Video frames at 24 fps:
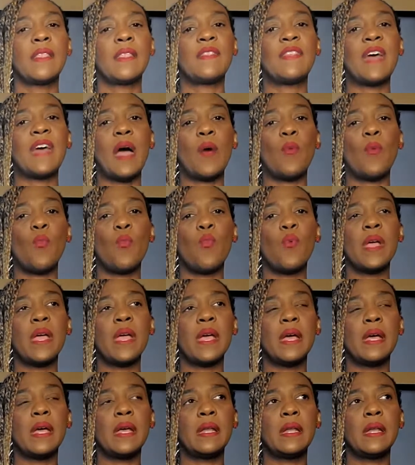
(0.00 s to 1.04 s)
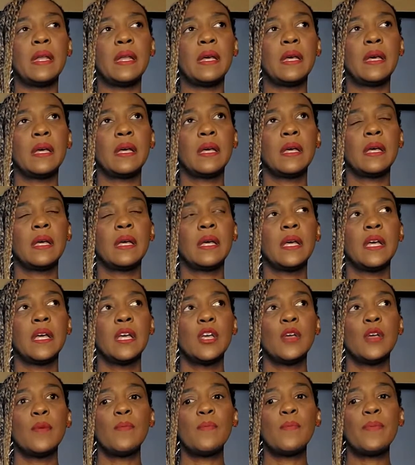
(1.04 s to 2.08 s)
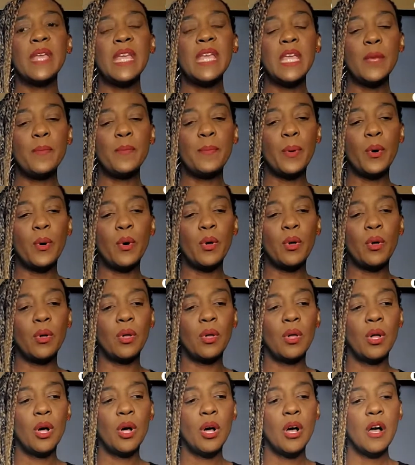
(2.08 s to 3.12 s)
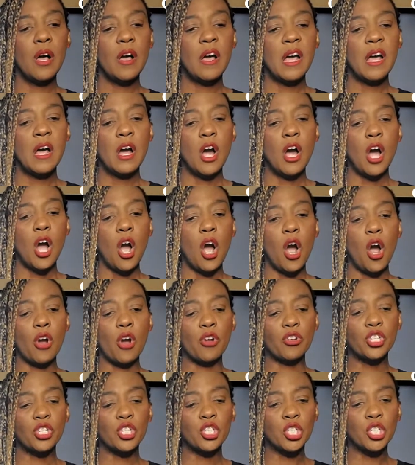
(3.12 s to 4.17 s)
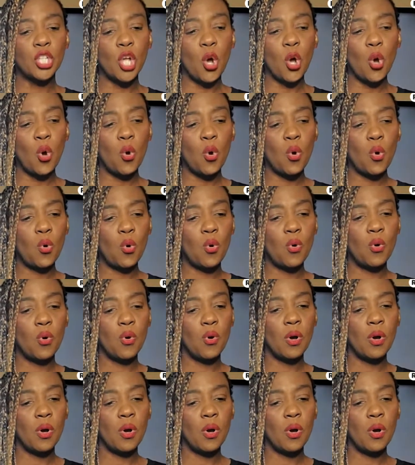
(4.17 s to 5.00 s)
that when people are so